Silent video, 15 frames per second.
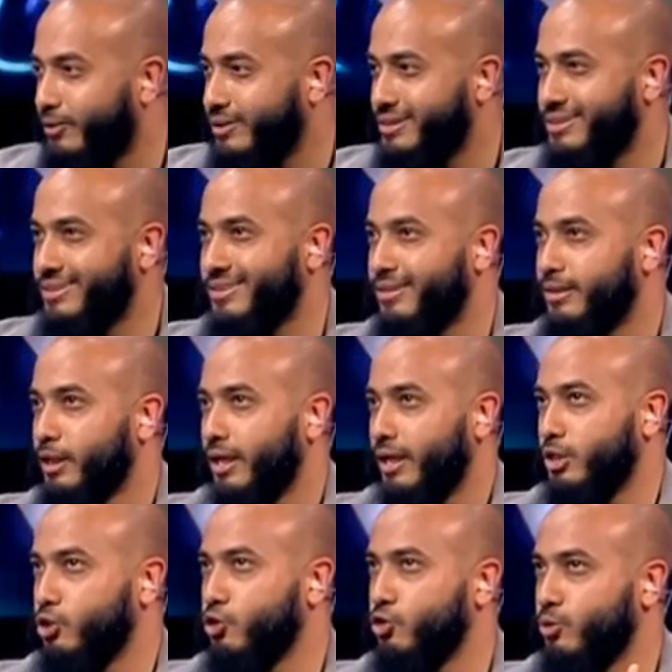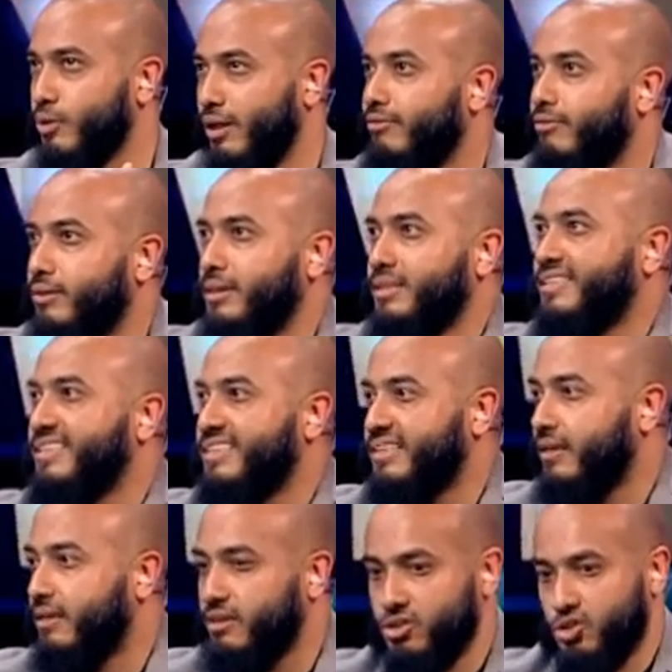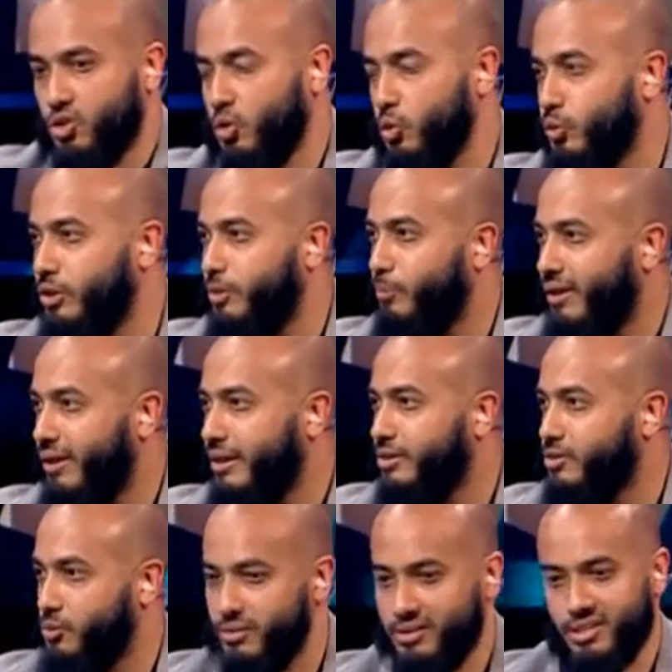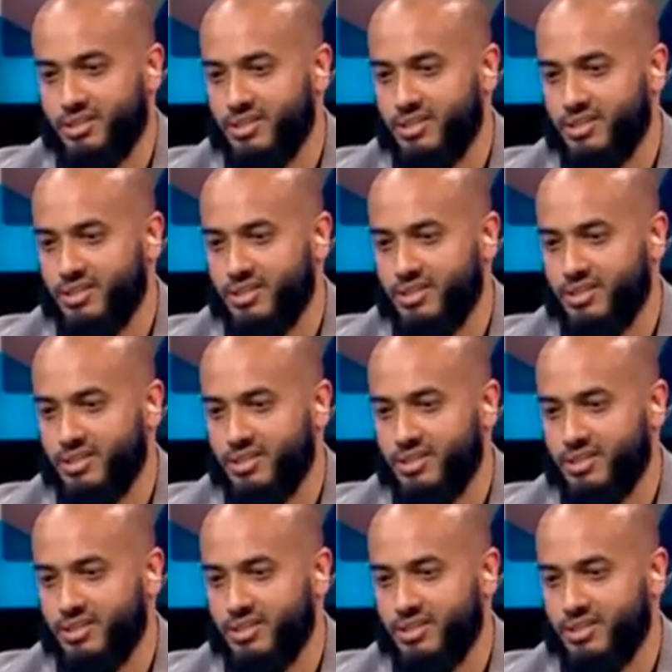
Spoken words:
does the, and do you have, is this done in a secluded place or is it?